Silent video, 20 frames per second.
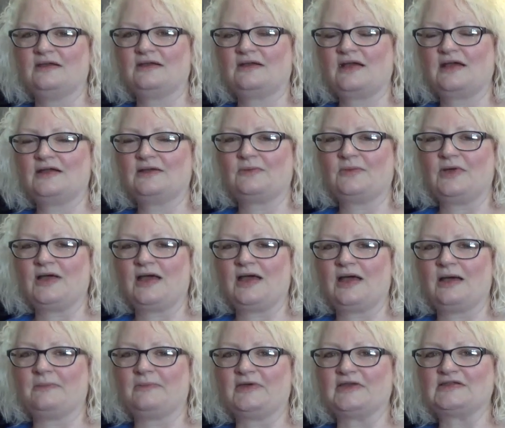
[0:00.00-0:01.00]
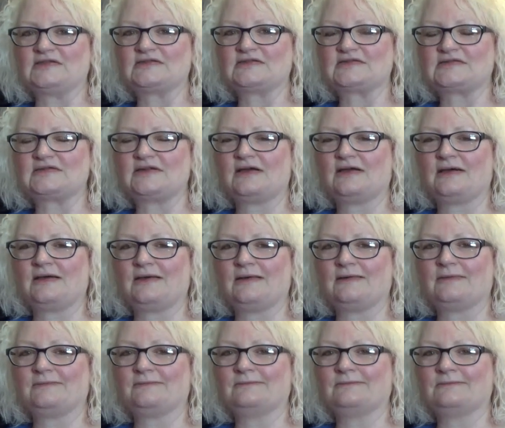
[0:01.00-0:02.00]
kind of what happens.
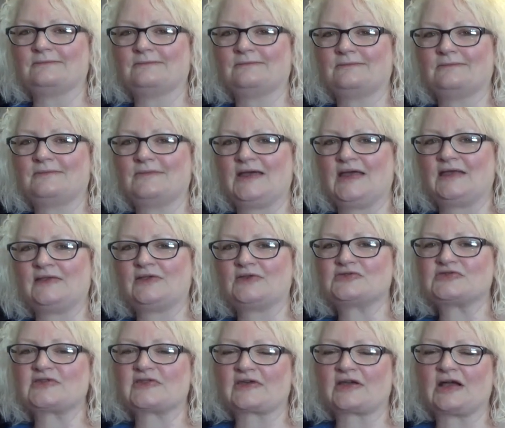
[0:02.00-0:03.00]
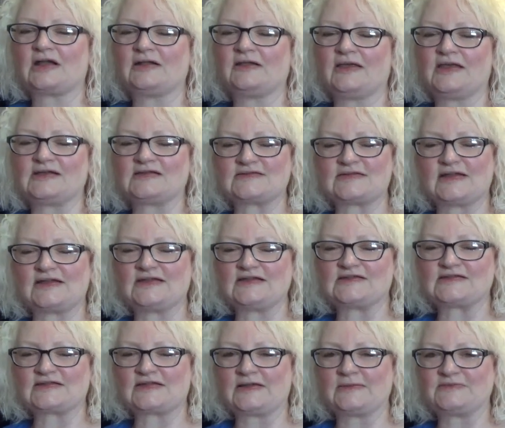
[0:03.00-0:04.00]
Um, and those are the kind of
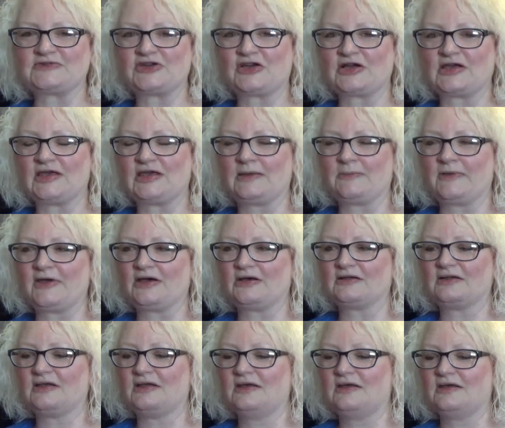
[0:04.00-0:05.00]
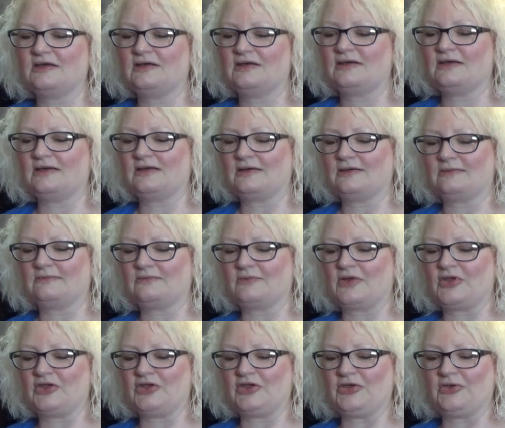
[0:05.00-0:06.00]
anxieties that I'm talking about. Um,
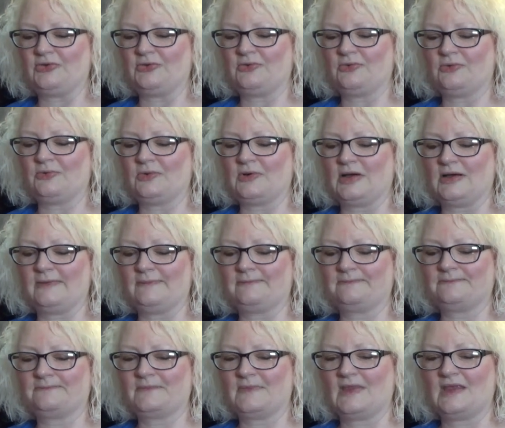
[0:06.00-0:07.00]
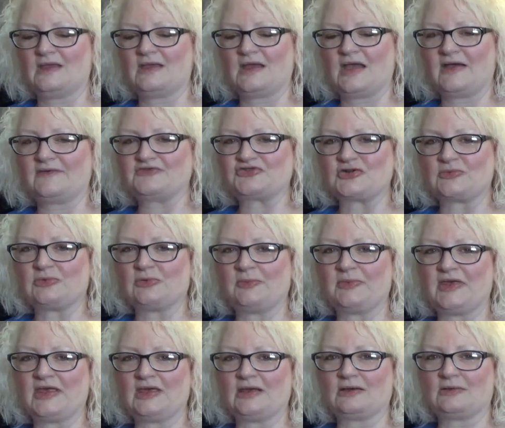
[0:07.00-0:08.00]
where you um, have trouble
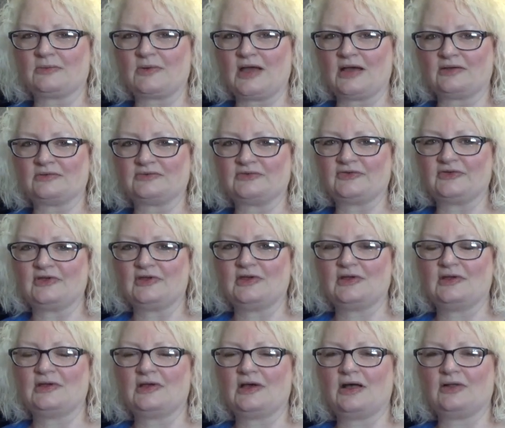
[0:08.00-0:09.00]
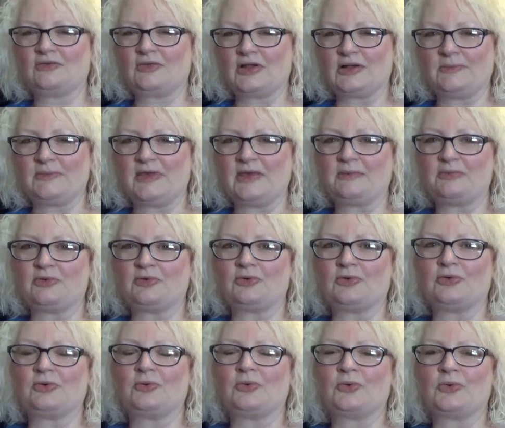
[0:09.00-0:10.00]
being around a lot of
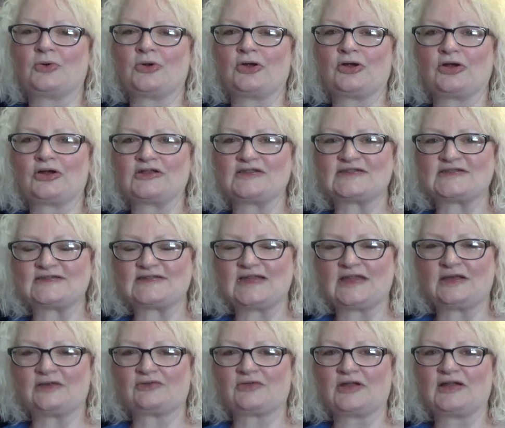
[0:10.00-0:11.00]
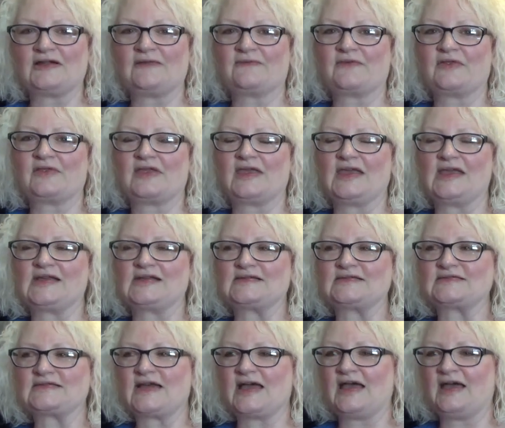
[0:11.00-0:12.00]
people or seeing a lot of different
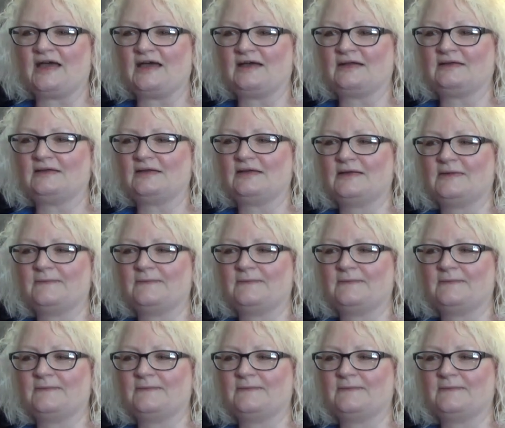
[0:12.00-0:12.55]
things and